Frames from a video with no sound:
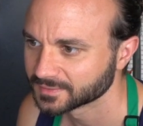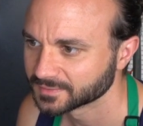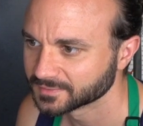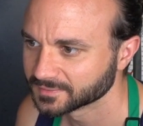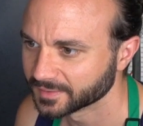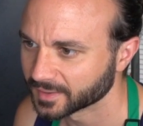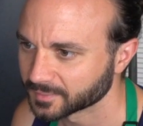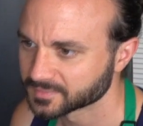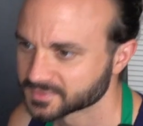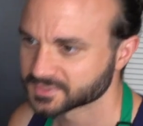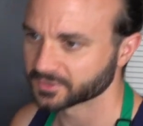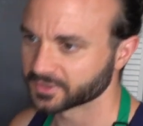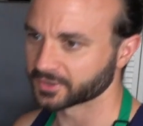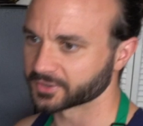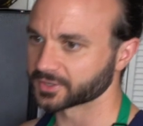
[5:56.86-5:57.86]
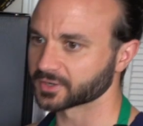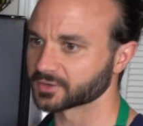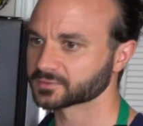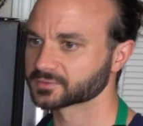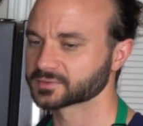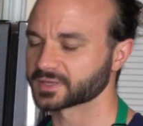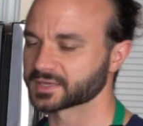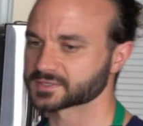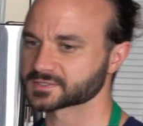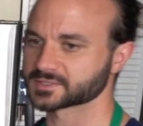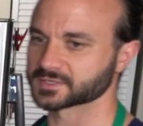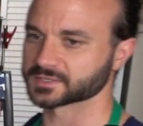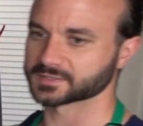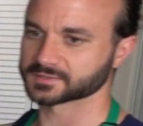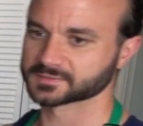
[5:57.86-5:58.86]
Yeah, so there you go. That's
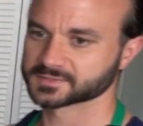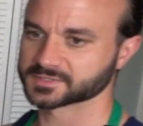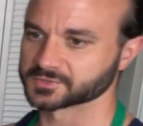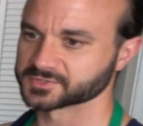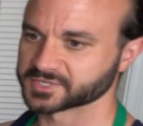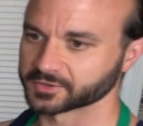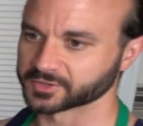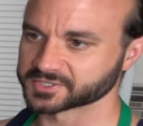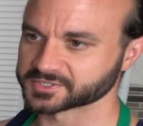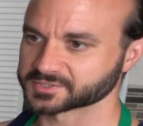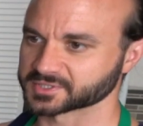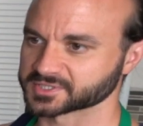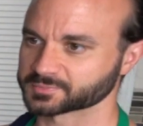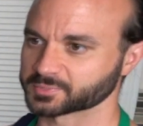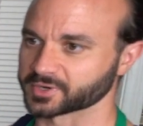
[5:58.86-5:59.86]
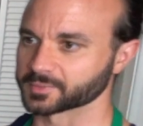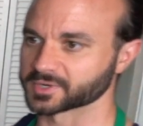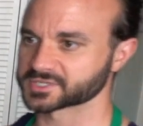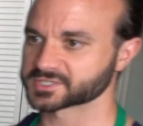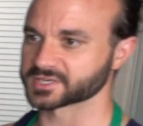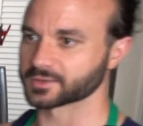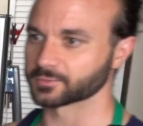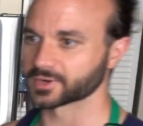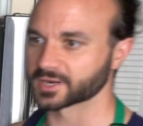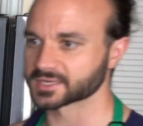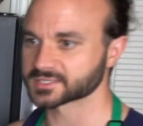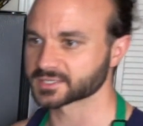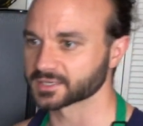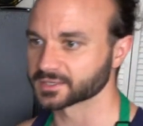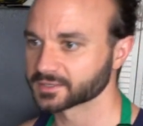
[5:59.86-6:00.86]
so Dylan just pretty much said what I
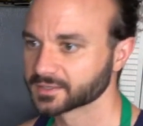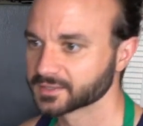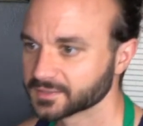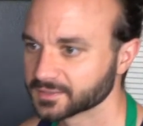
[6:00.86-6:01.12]
said.